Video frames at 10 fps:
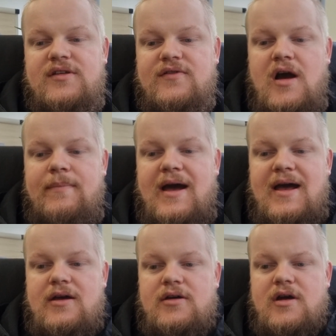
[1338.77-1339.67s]
I've got
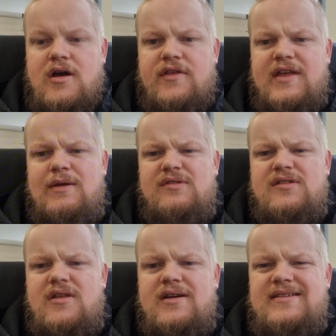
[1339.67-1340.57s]
about, I think it was
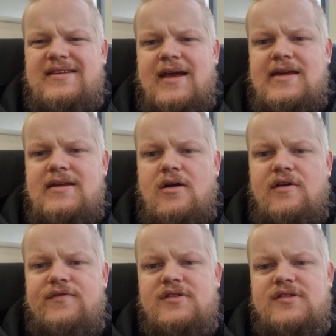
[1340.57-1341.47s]
98
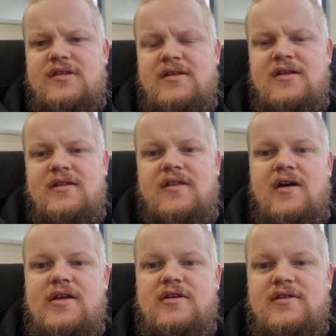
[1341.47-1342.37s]
offers that
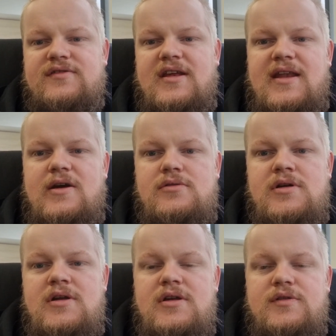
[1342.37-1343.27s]
I could have sent out.